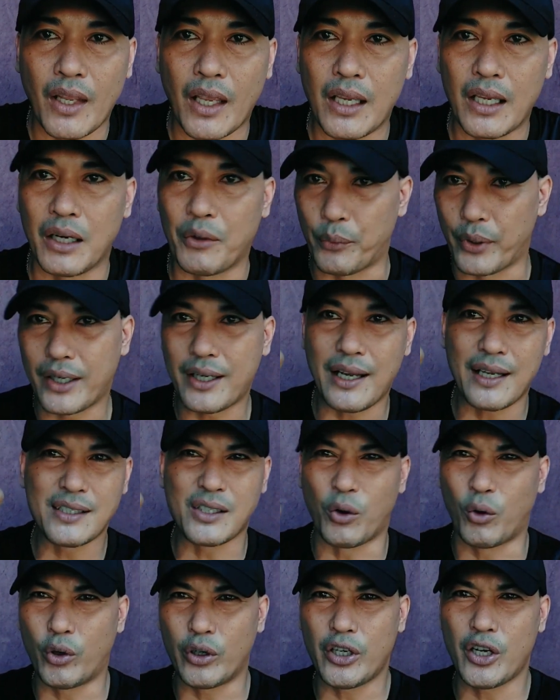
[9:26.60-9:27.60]
In regards
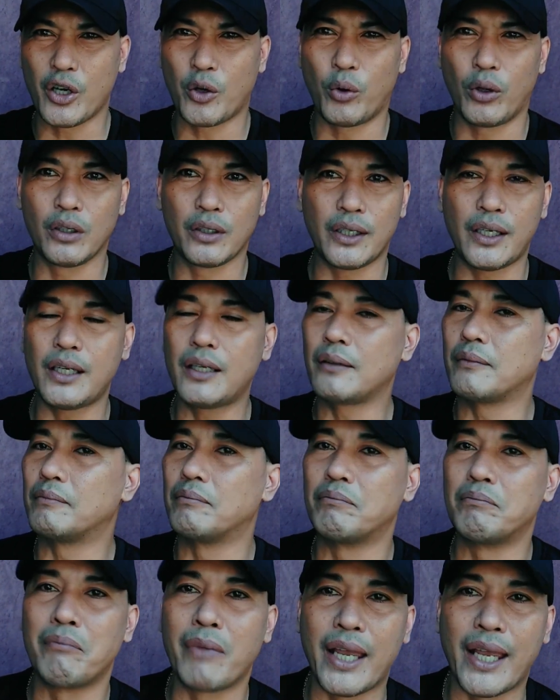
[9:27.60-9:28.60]
to audio quality,
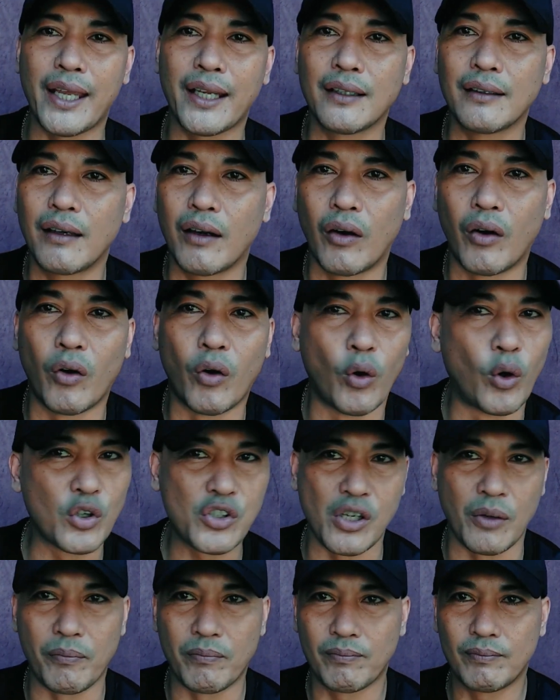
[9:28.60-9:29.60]
man,
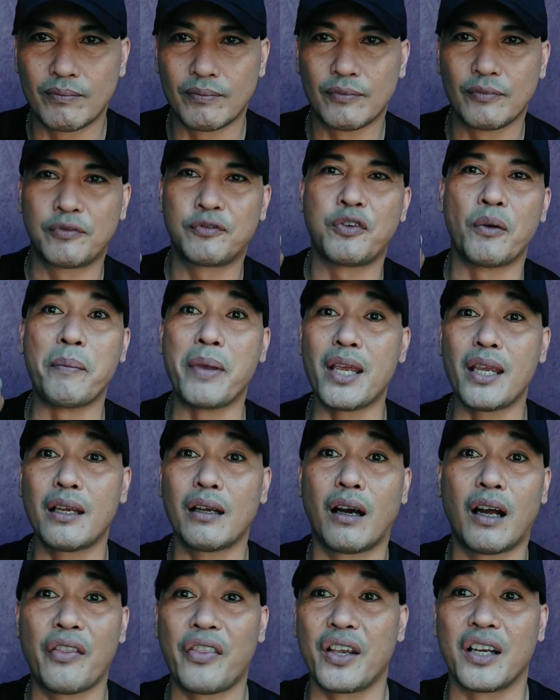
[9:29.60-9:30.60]
awesome. For me,
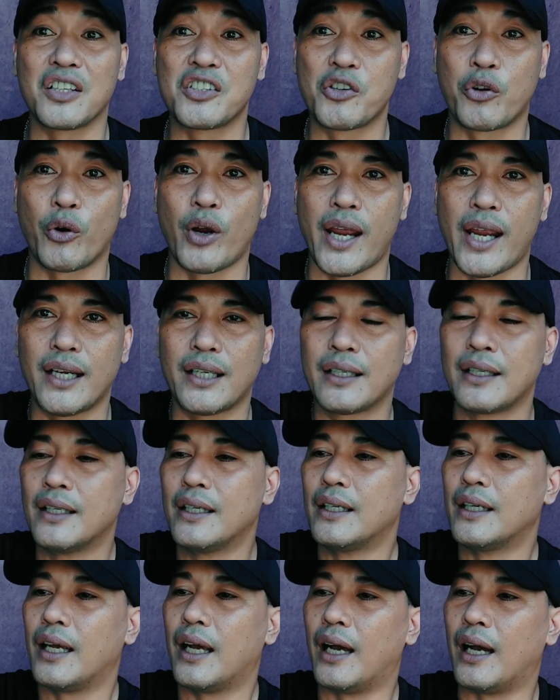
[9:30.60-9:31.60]
I think it's great.
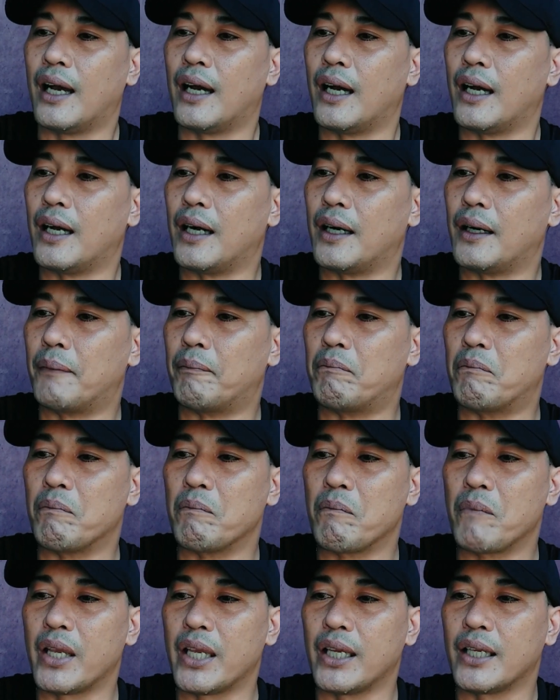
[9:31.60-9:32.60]

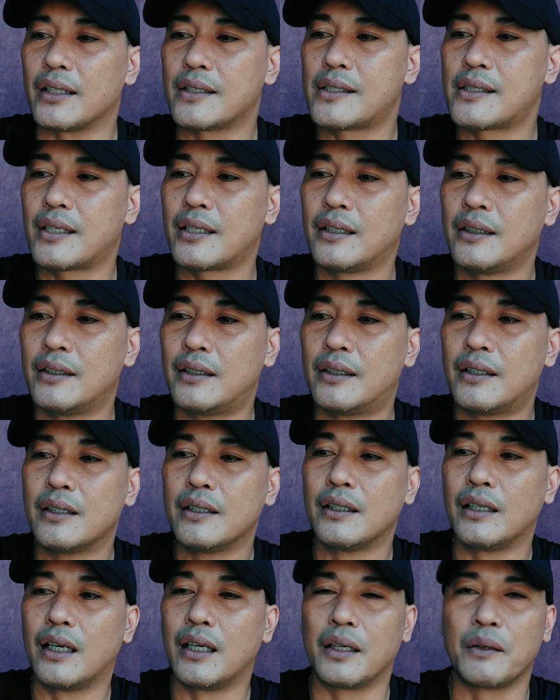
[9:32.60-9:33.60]
It
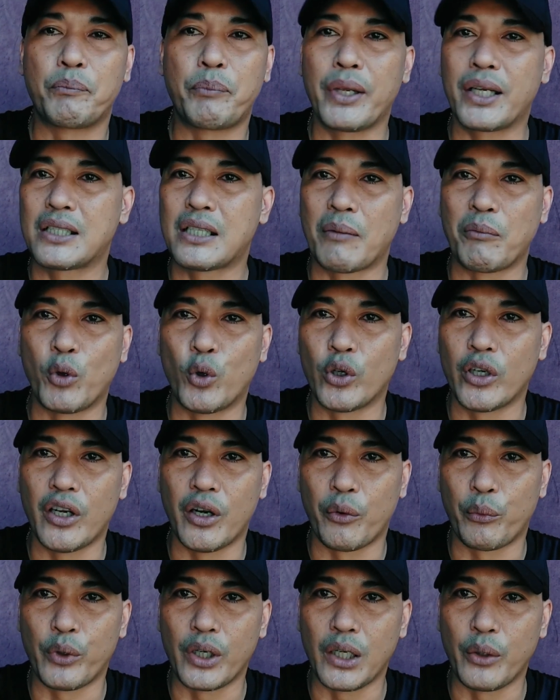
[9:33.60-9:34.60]
picks up
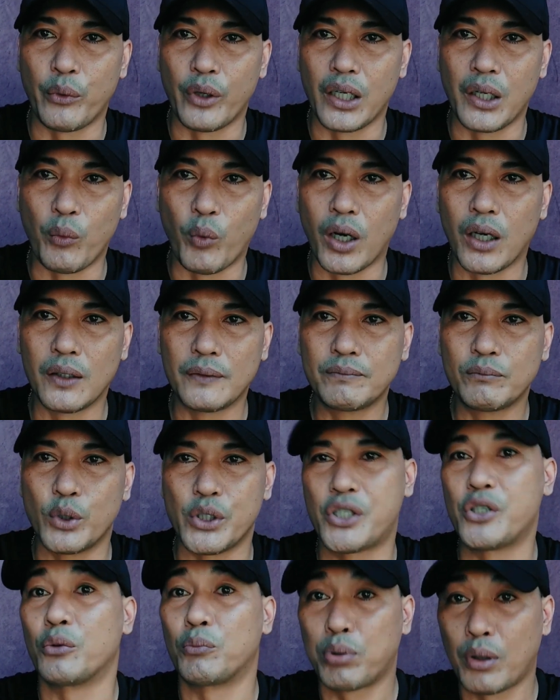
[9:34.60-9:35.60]
audio really, really well,
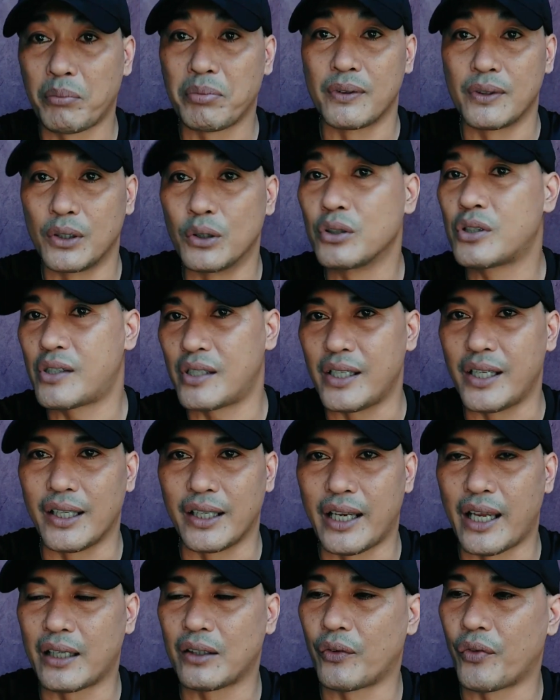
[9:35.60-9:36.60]
which you'll see
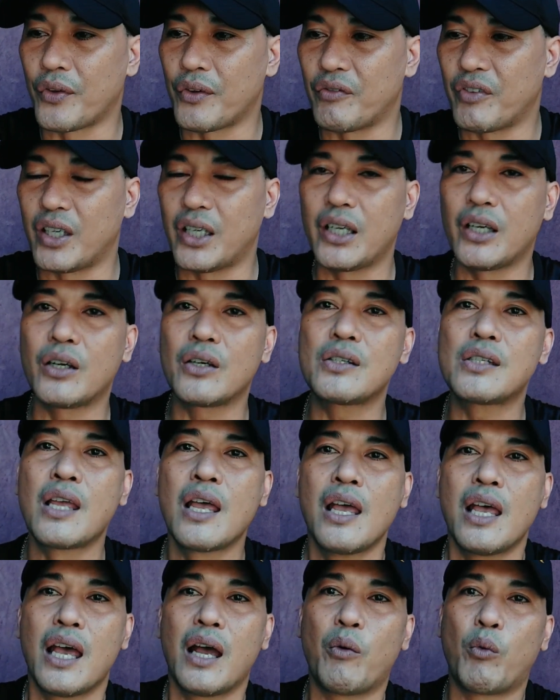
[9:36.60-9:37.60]
again on the videos.
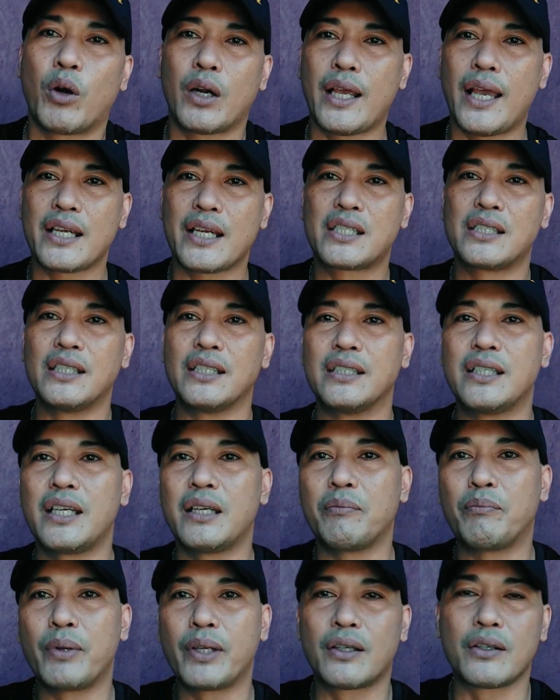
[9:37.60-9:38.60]
And what I actually
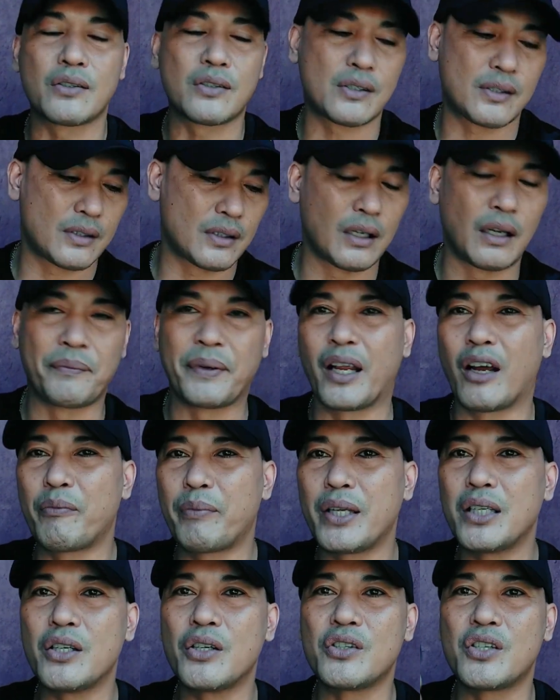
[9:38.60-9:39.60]
did, because I've
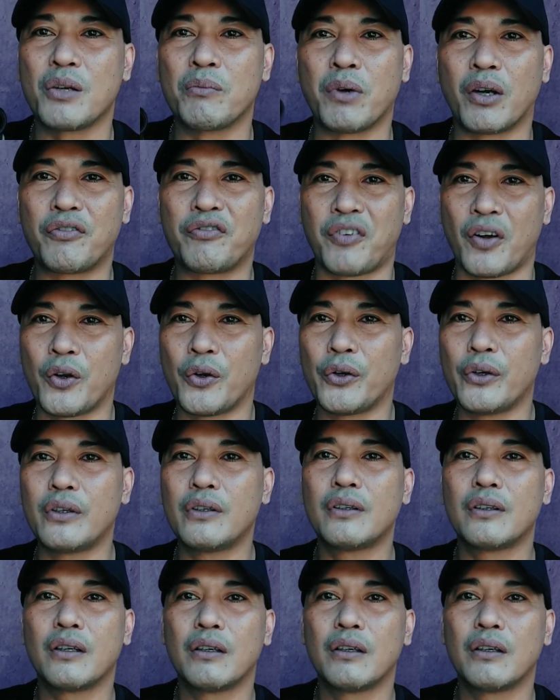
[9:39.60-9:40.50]
been using my phone,